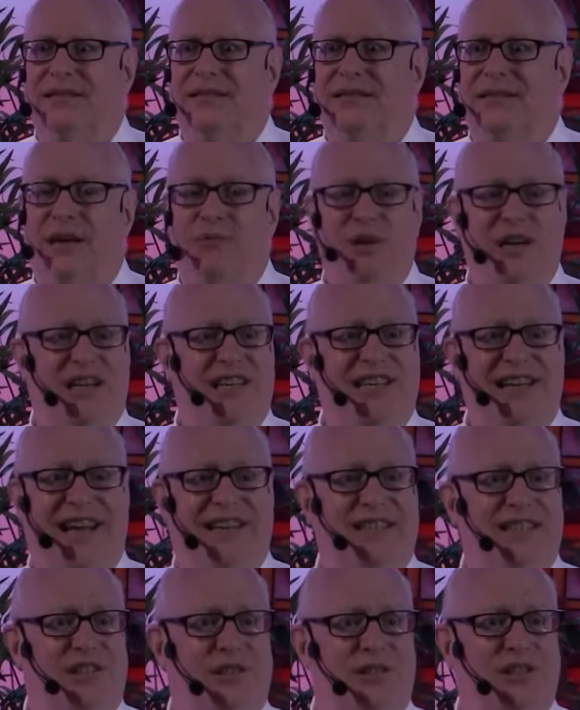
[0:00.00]
They weren't
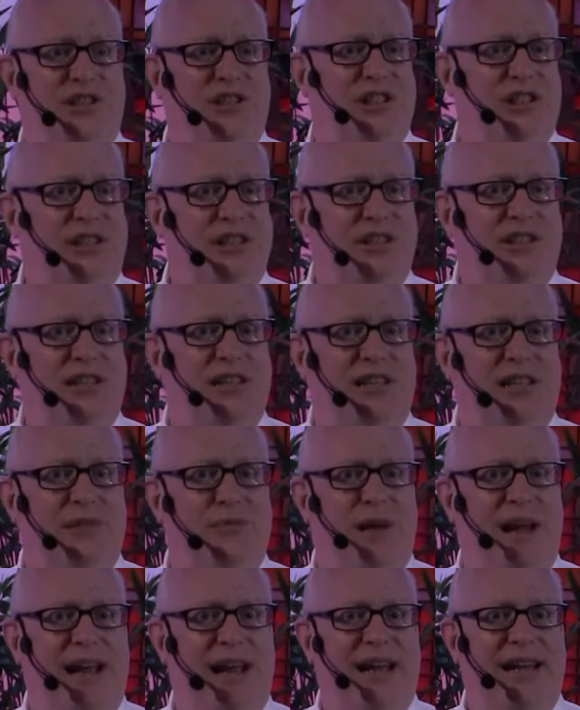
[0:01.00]
connected to a church in any
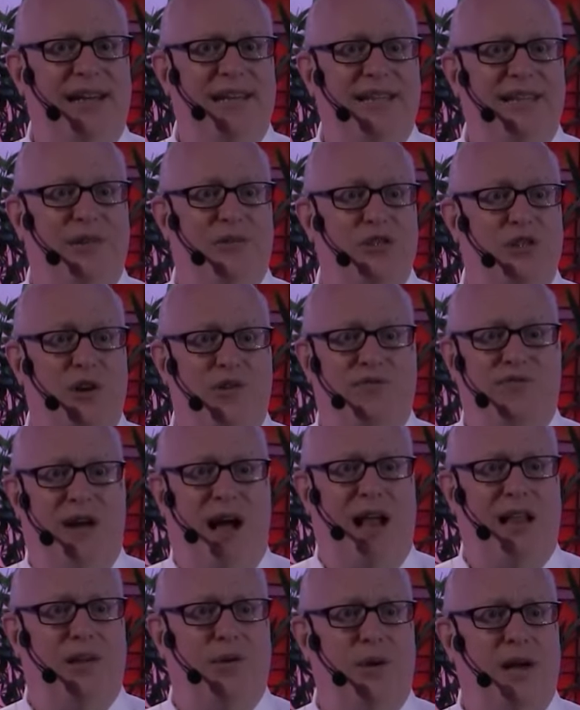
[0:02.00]
way, there was no
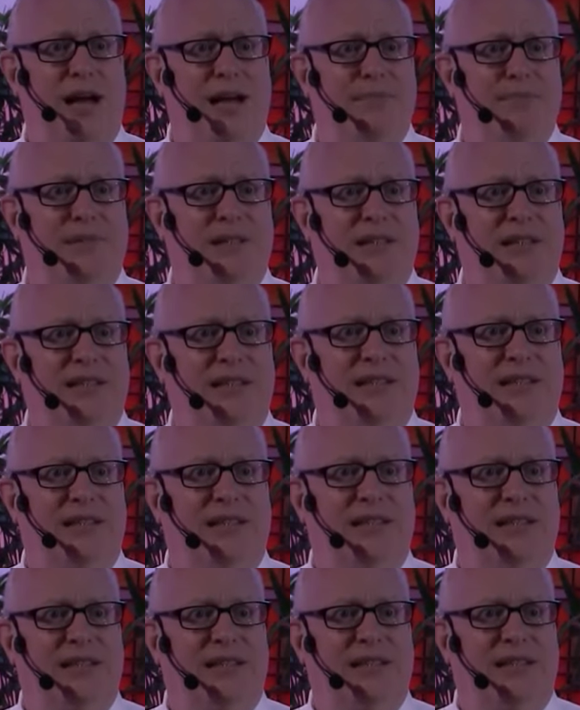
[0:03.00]
follow up.
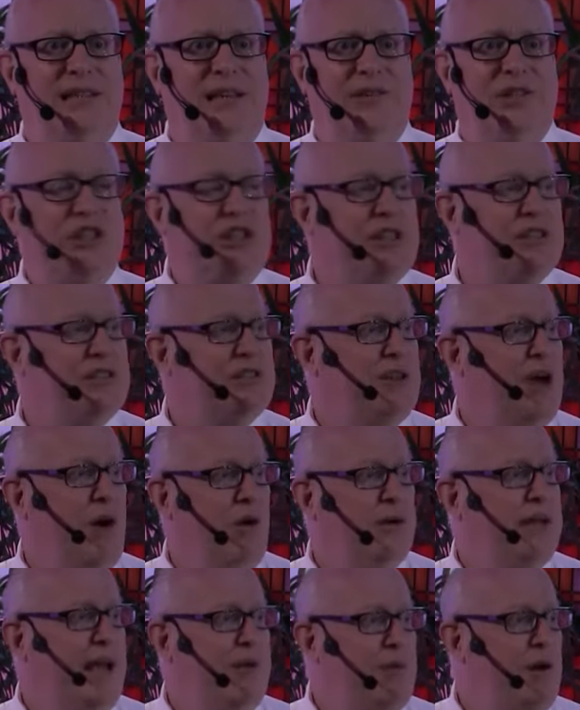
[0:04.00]
It was just, oh,
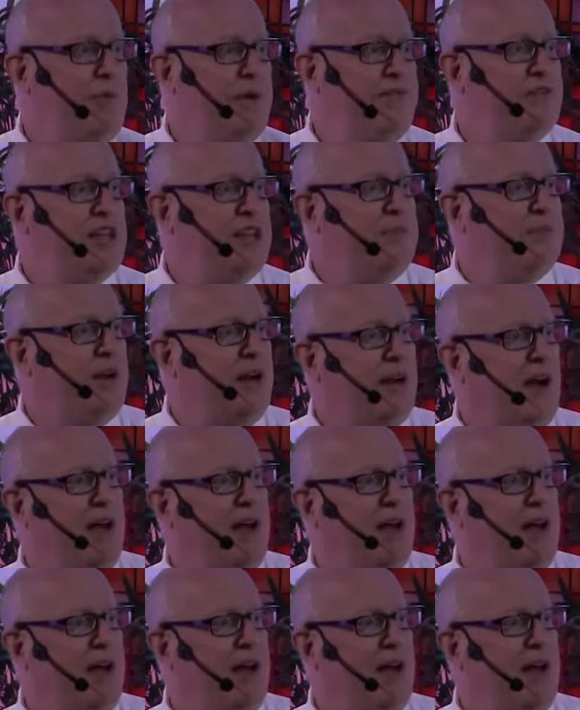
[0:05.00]
okay, well, we've said the prayer,